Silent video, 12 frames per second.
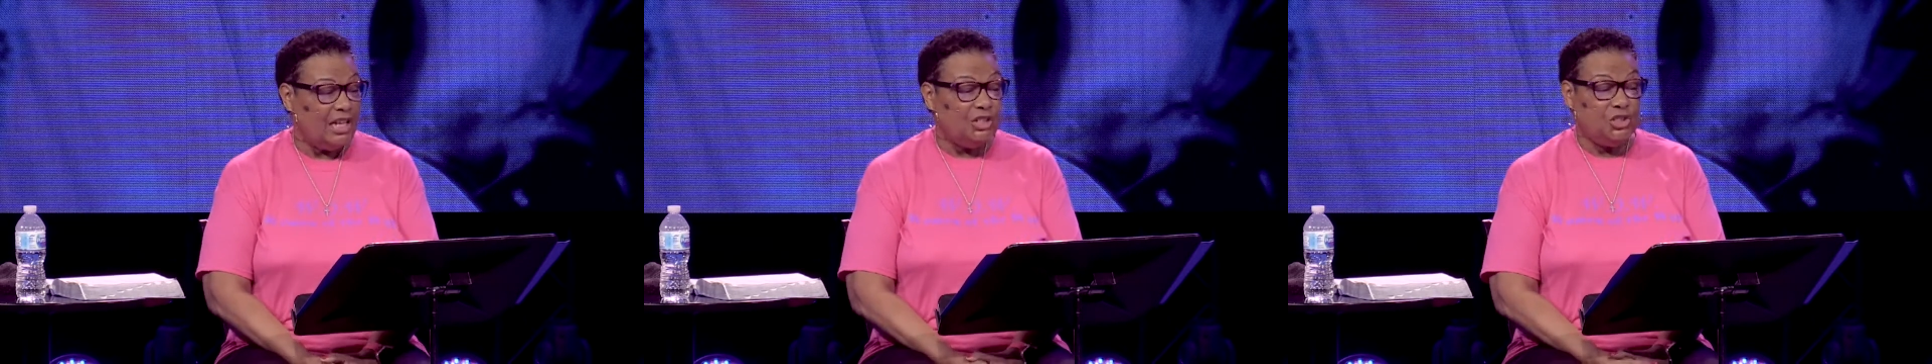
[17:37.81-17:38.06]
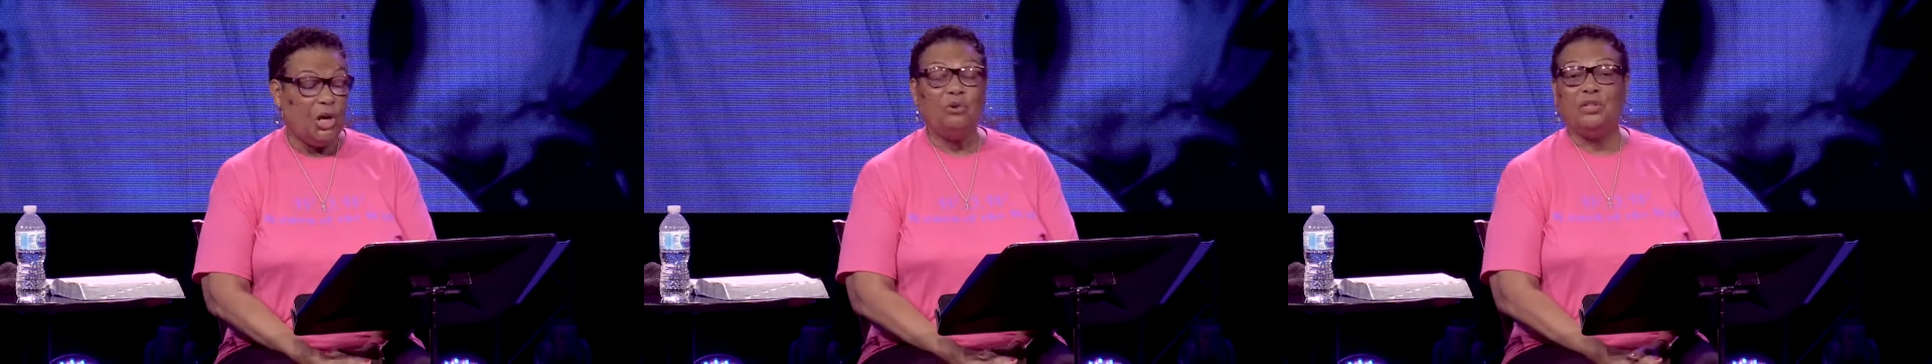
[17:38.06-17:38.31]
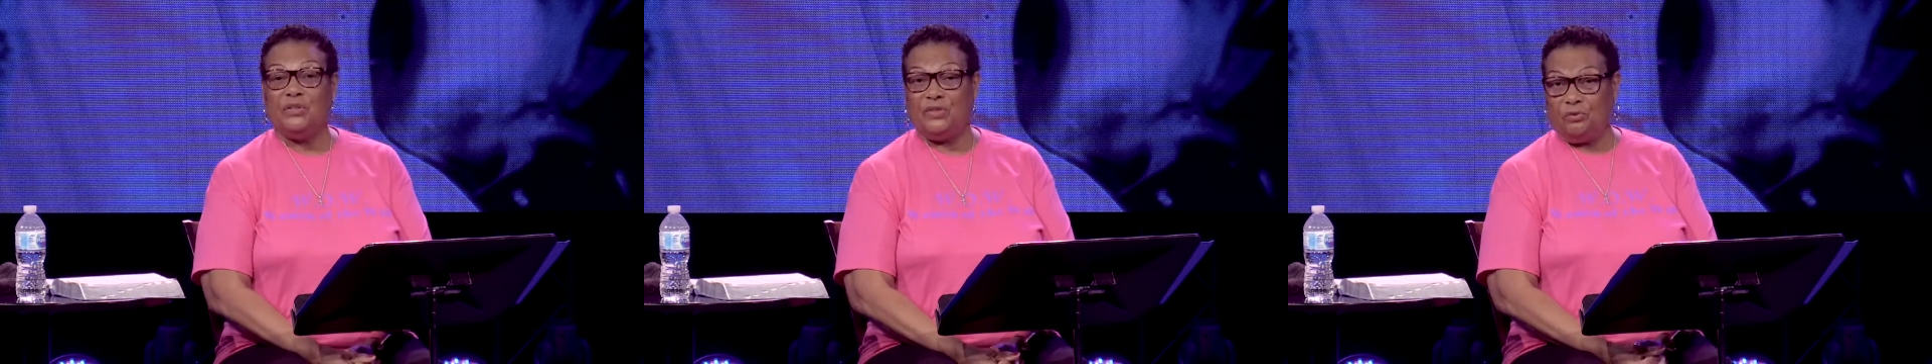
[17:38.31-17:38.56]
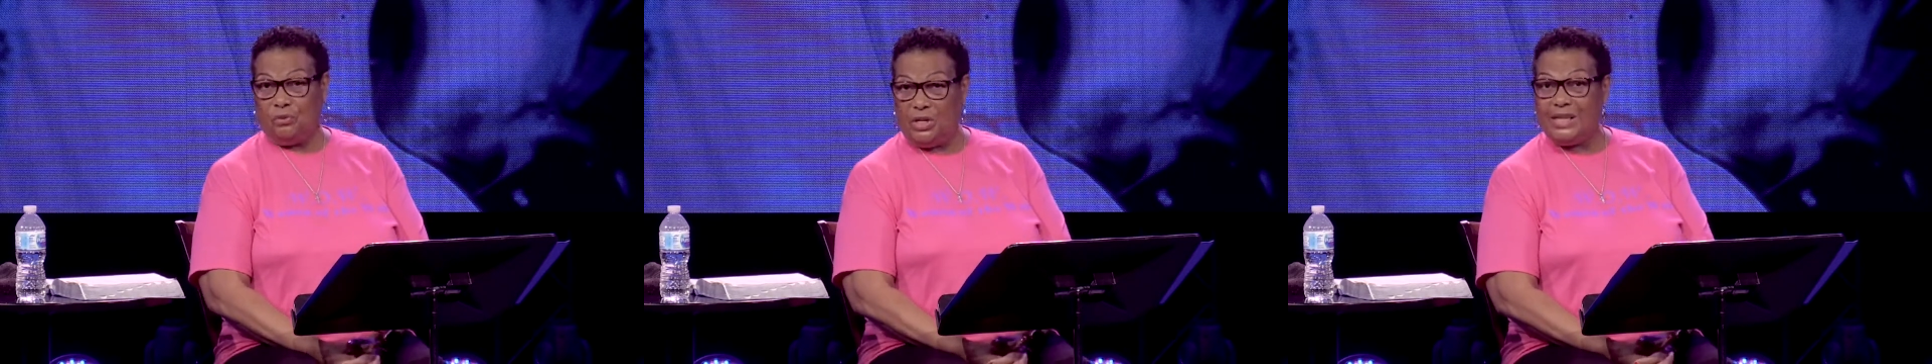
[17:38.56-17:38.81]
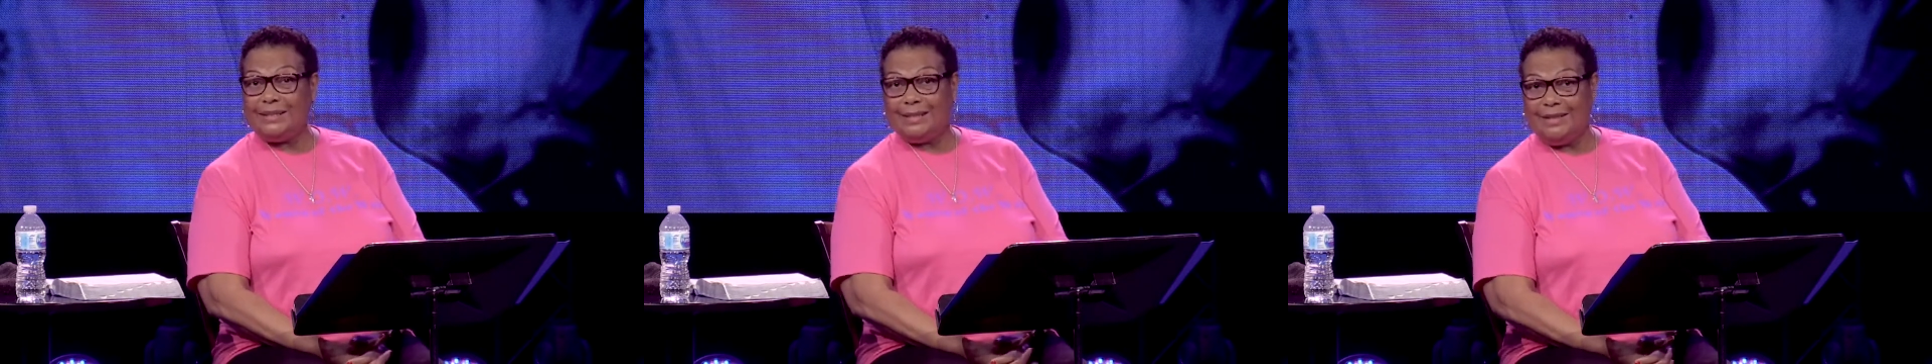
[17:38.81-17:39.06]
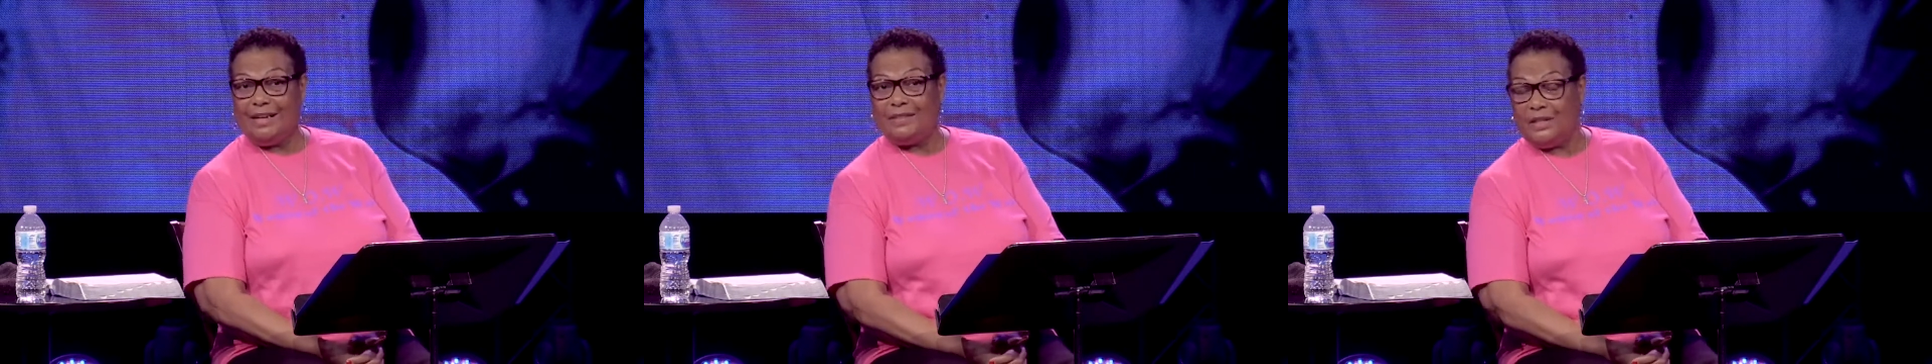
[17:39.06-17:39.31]
Jonah is the reason
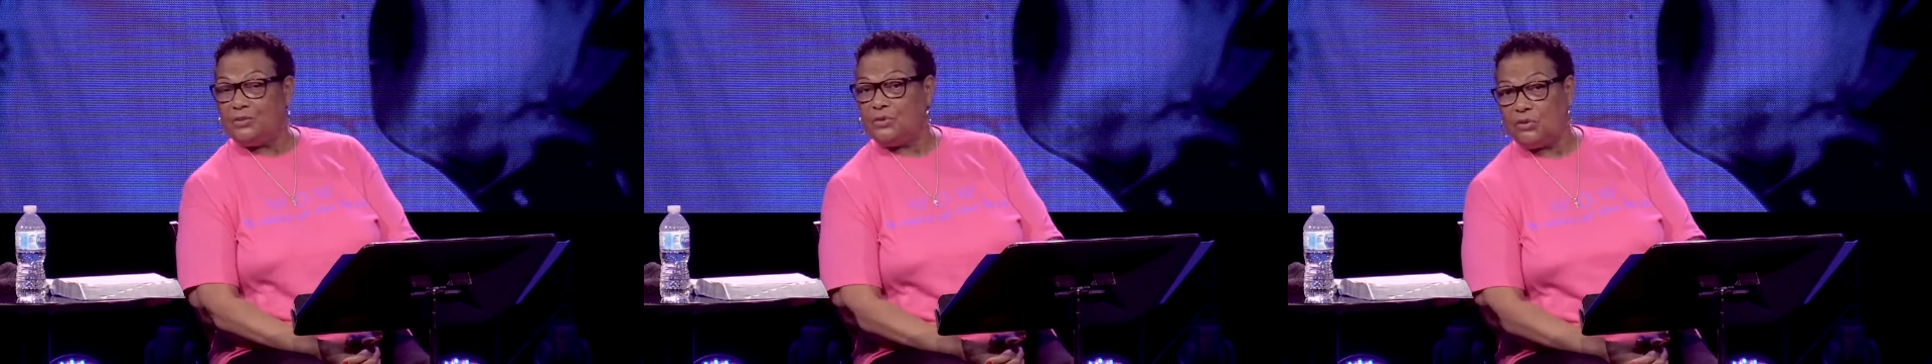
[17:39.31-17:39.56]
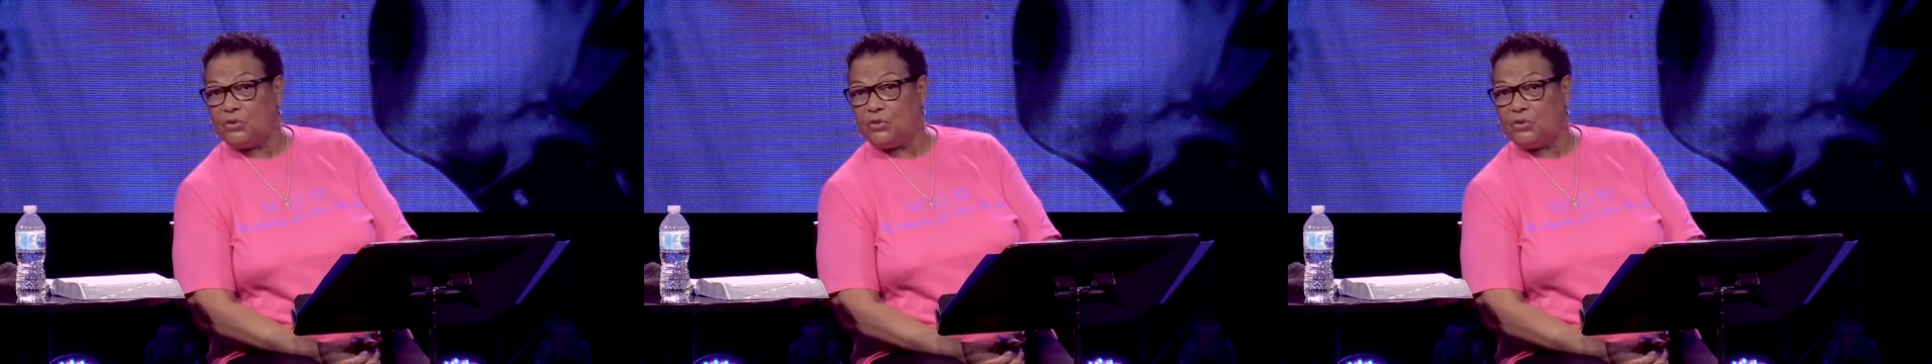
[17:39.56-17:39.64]
that there's a